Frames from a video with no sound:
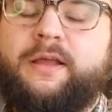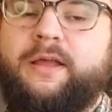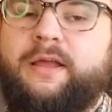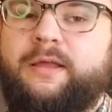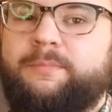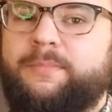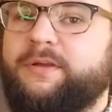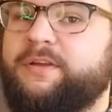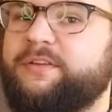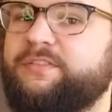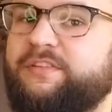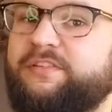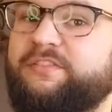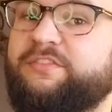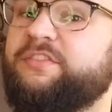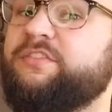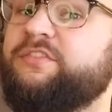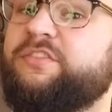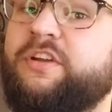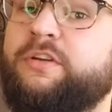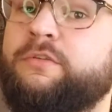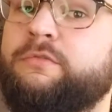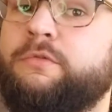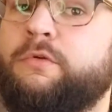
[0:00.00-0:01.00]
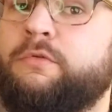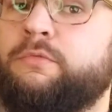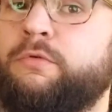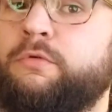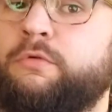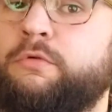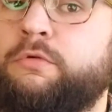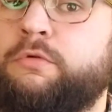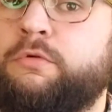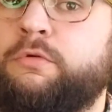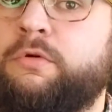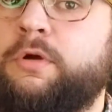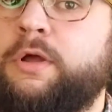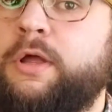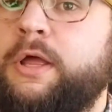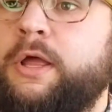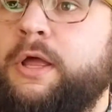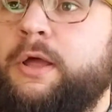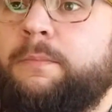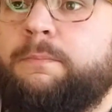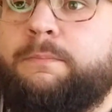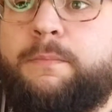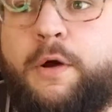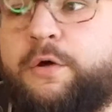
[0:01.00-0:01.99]
because as a general rule,
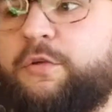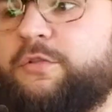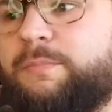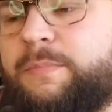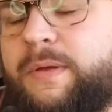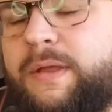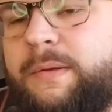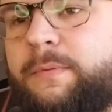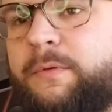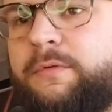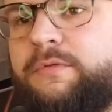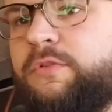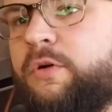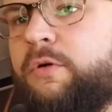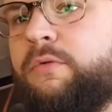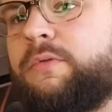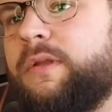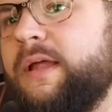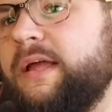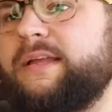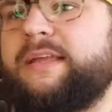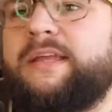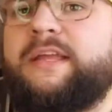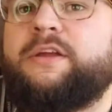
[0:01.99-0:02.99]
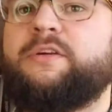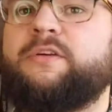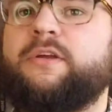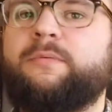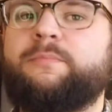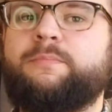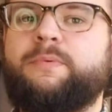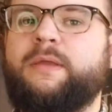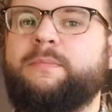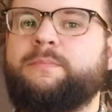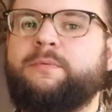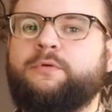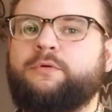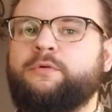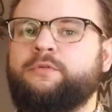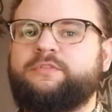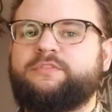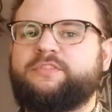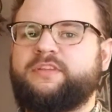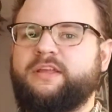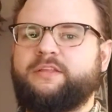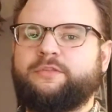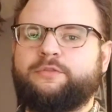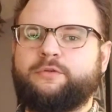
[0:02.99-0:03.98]
most people don't like hearing people who
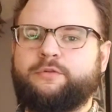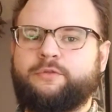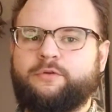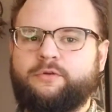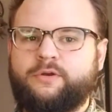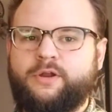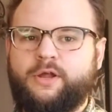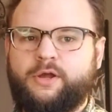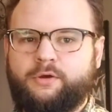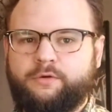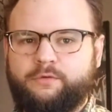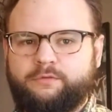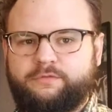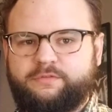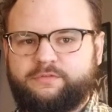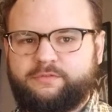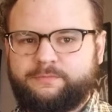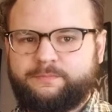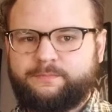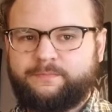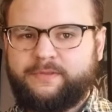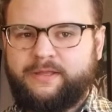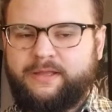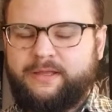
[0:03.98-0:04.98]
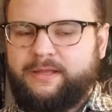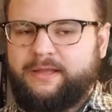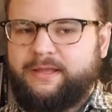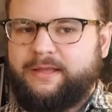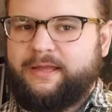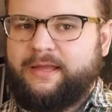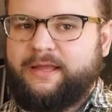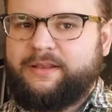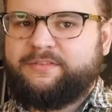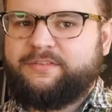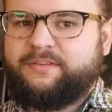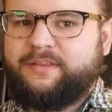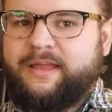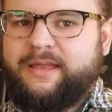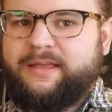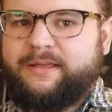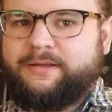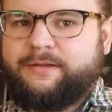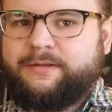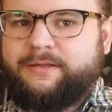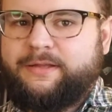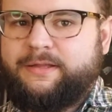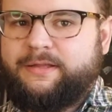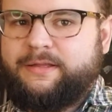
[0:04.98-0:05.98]
sing through their nose. It's
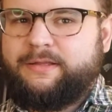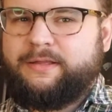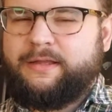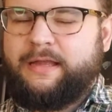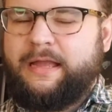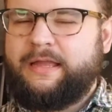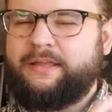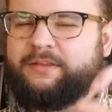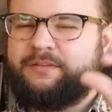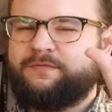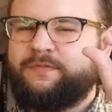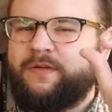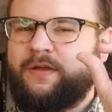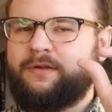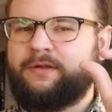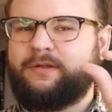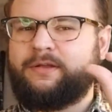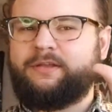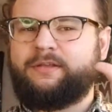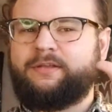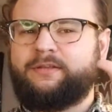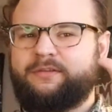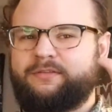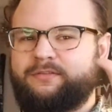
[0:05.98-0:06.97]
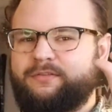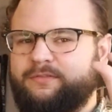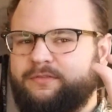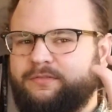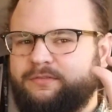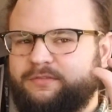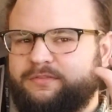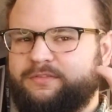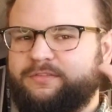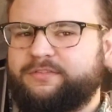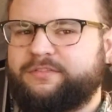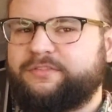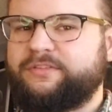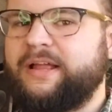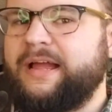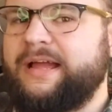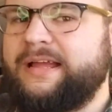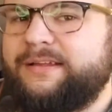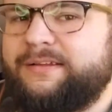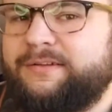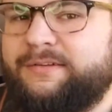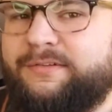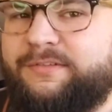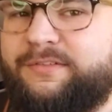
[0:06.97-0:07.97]
like a very
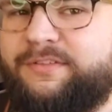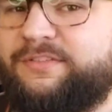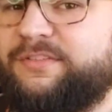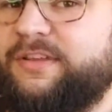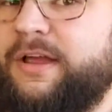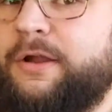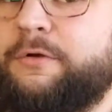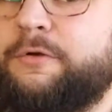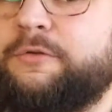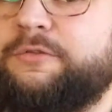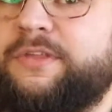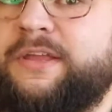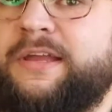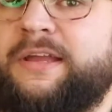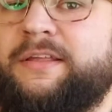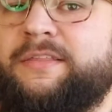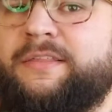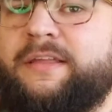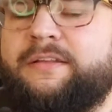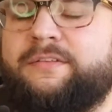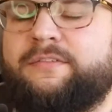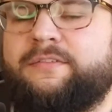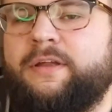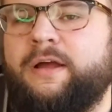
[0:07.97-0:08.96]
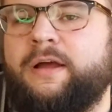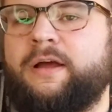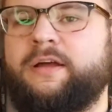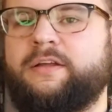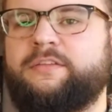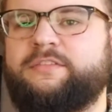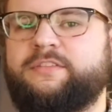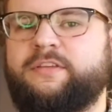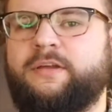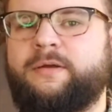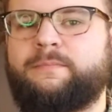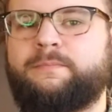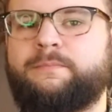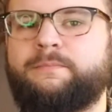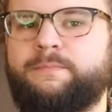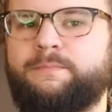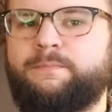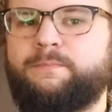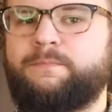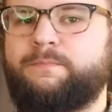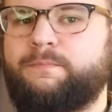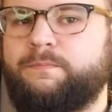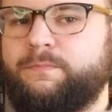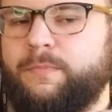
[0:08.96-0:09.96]
slight, subtle thing that some
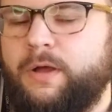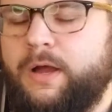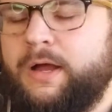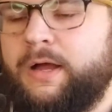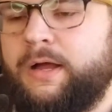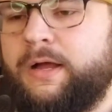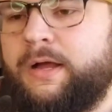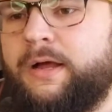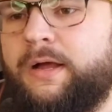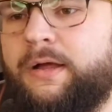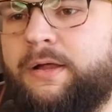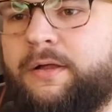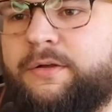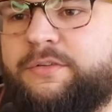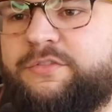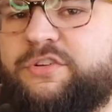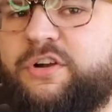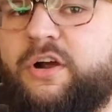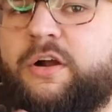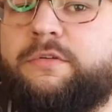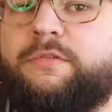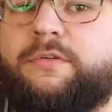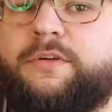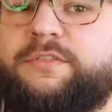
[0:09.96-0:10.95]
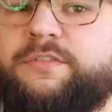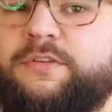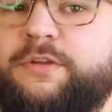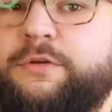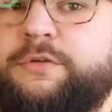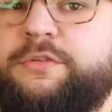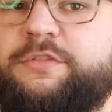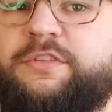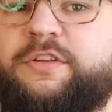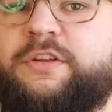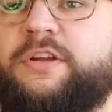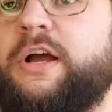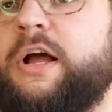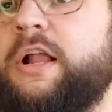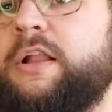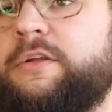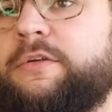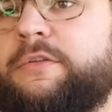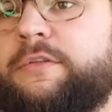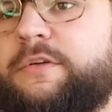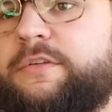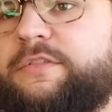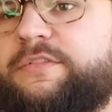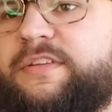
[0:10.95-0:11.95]
genres use to
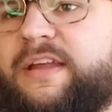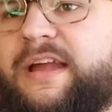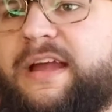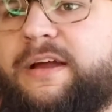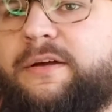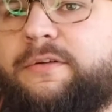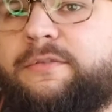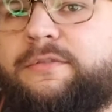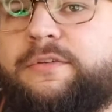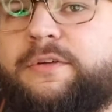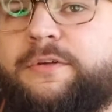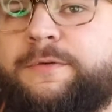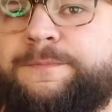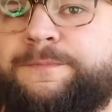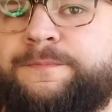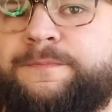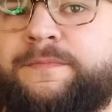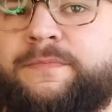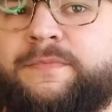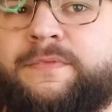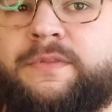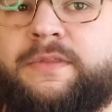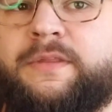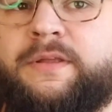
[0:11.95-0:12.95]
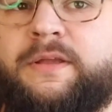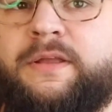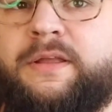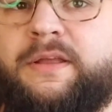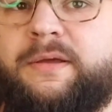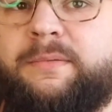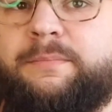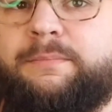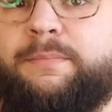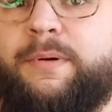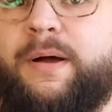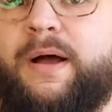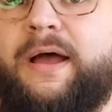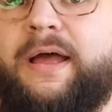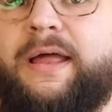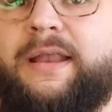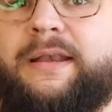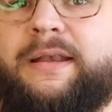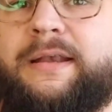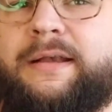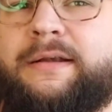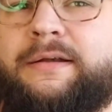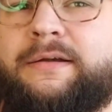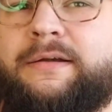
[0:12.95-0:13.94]
color their sound, but
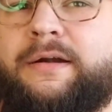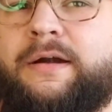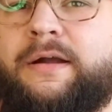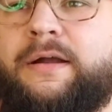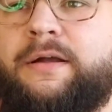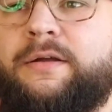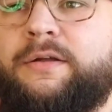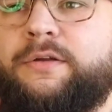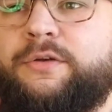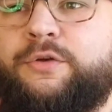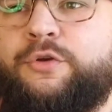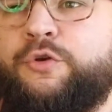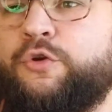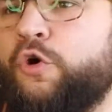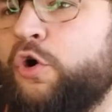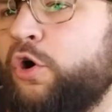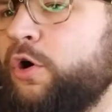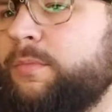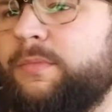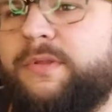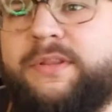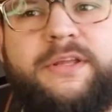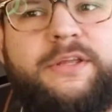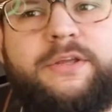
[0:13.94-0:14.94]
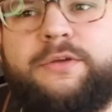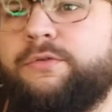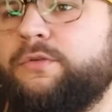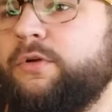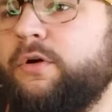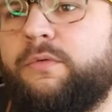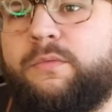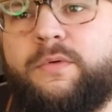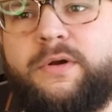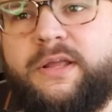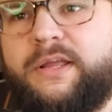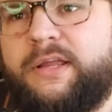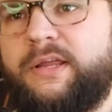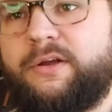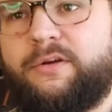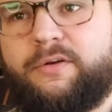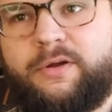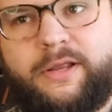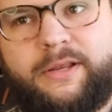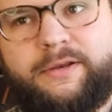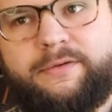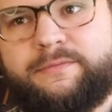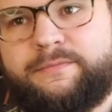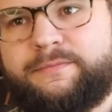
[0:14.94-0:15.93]
normally you don't want to hear
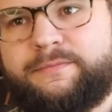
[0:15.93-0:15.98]
it.